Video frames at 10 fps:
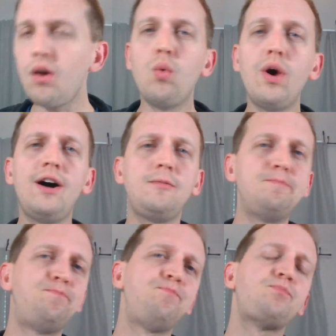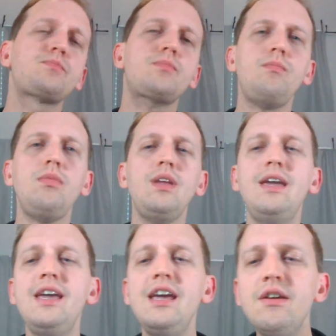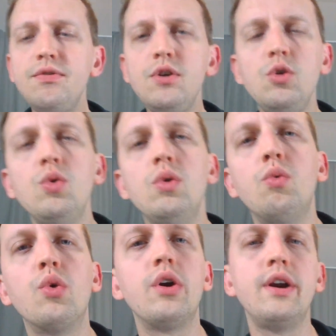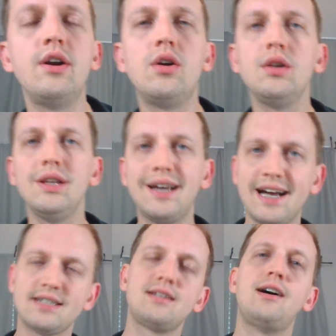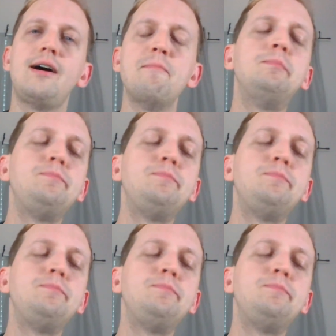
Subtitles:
Well, if you were here last time,